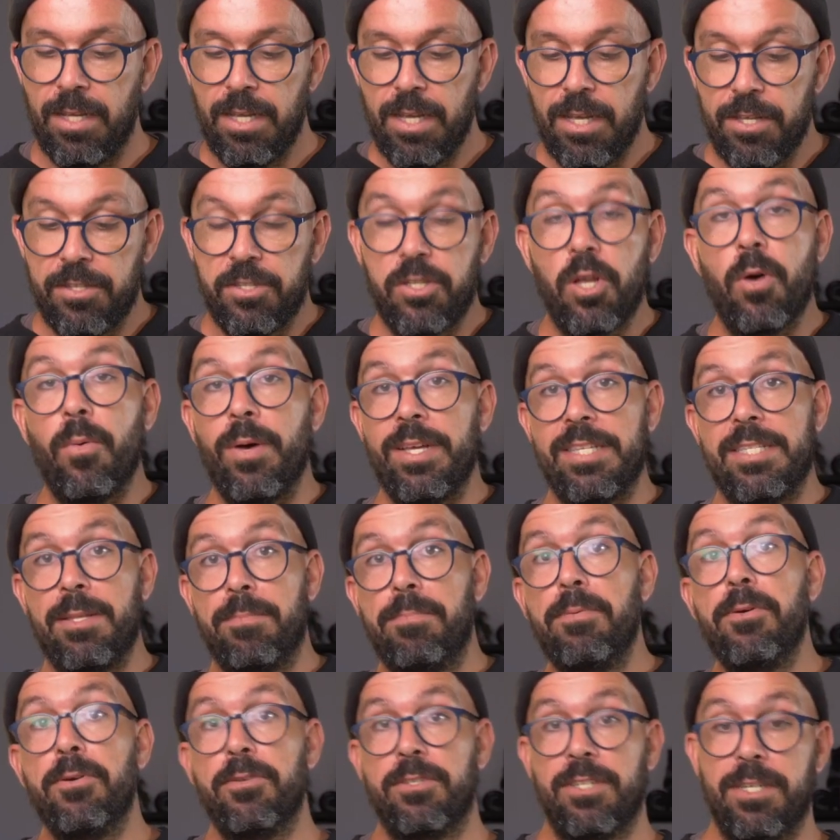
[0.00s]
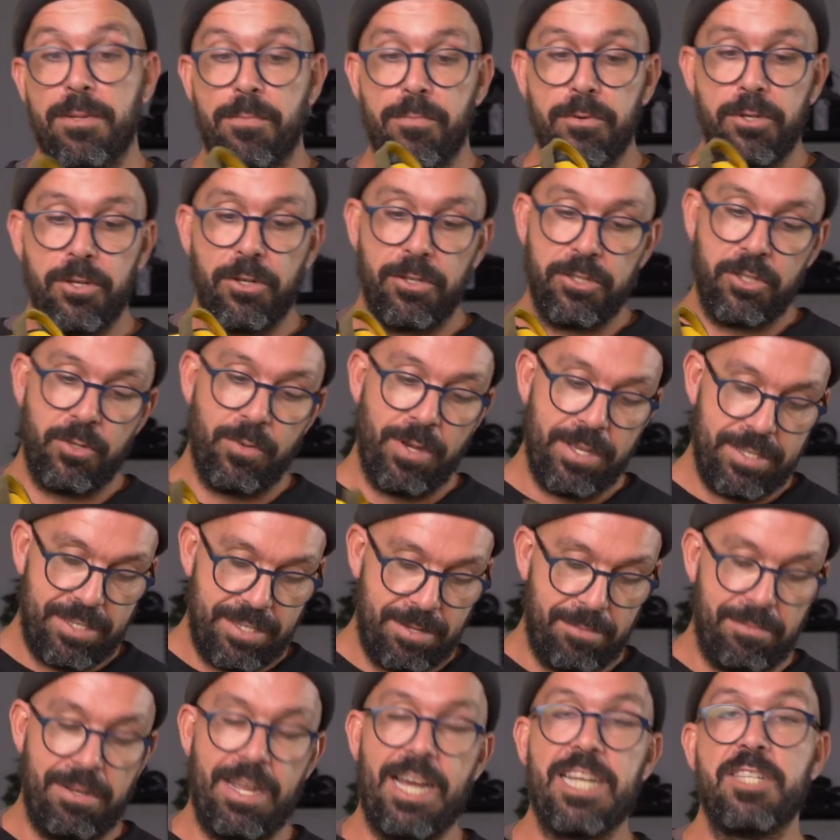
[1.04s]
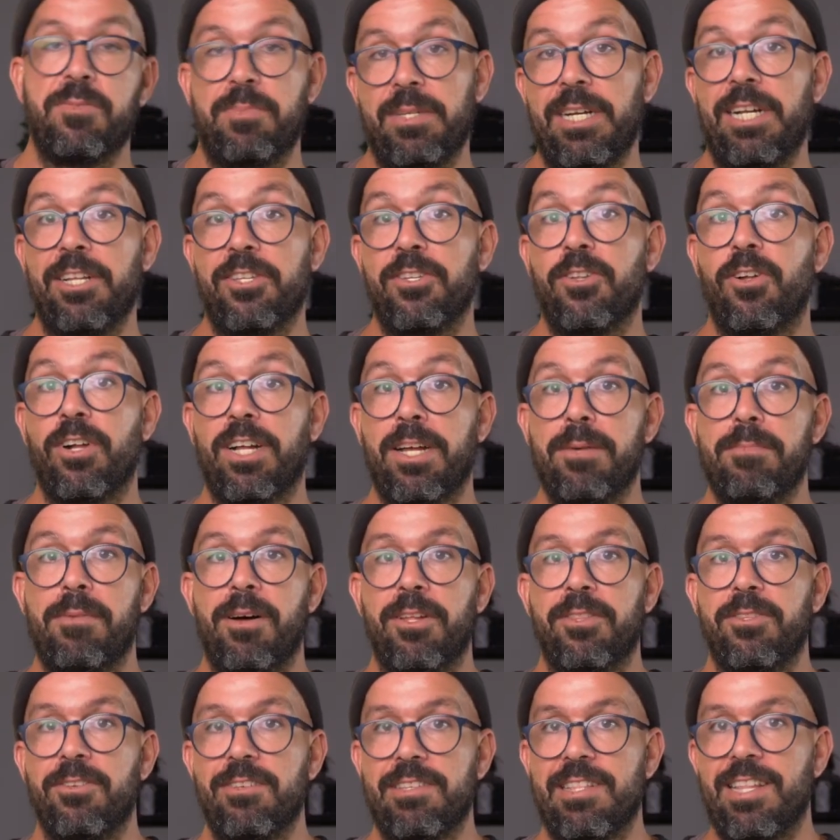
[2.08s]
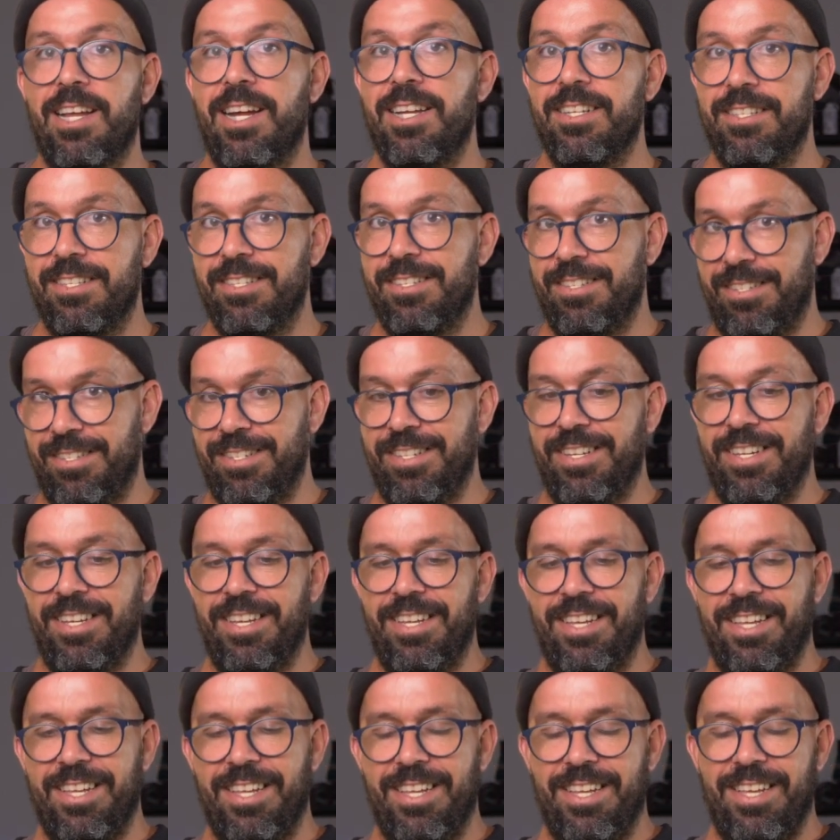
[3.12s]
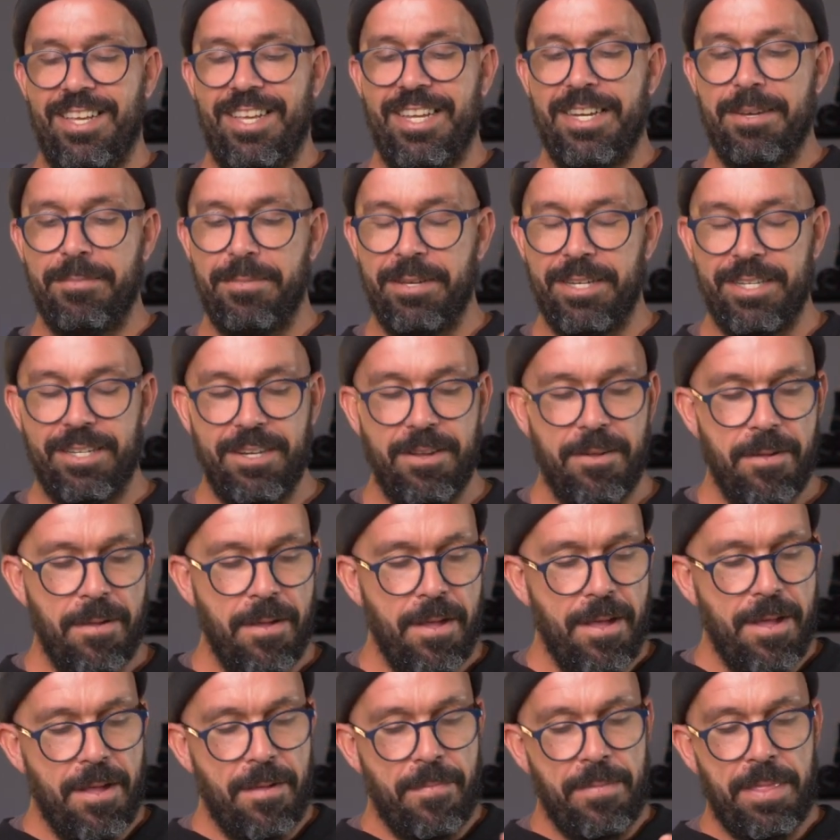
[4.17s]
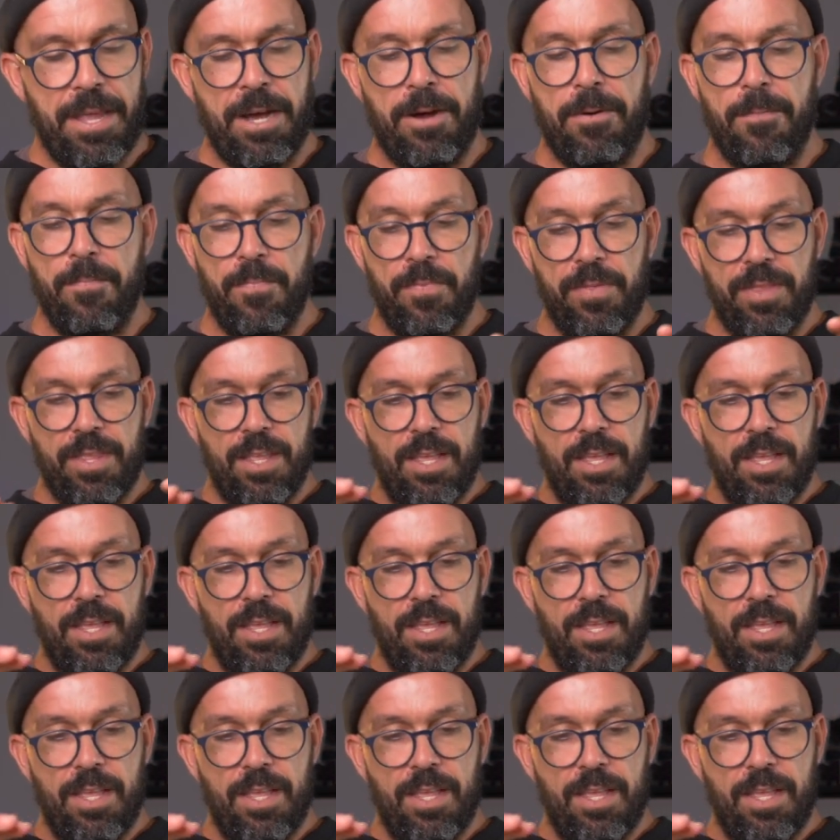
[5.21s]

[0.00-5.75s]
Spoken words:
So has the boot. The boot also has some lines, but I'll talk about those lines in a bit. Now,